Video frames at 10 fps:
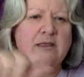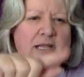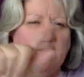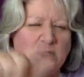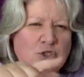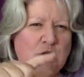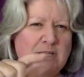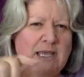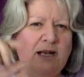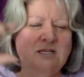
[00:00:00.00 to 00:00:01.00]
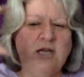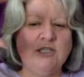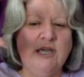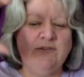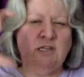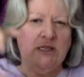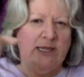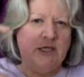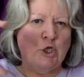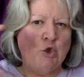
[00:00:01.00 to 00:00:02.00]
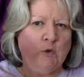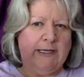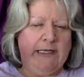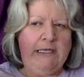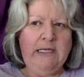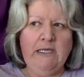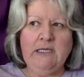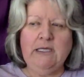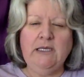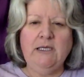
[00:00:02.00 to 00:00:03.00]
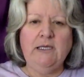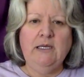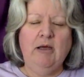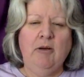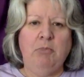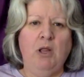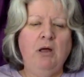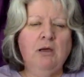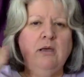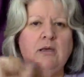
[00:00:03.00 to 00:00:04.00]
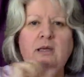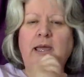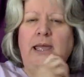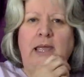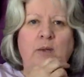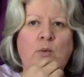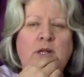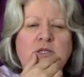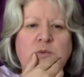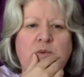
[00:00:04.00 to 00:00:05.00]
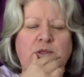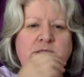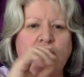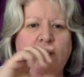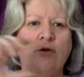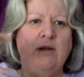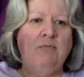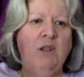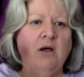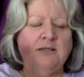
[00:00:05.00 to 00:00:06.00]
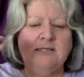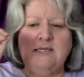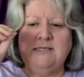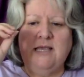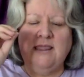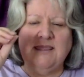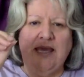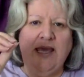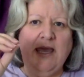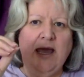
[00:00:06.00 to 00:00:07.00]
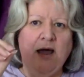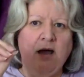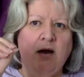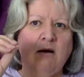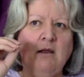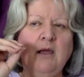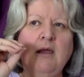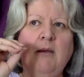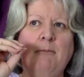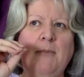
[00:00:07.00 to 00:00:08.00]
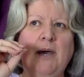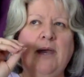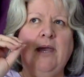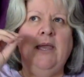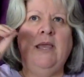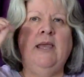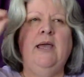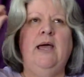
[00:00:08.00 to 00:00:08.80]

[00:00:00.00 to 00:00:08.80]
electronic calendar, I actually have a light gray block. And what I do with those light gray blocks is that they are my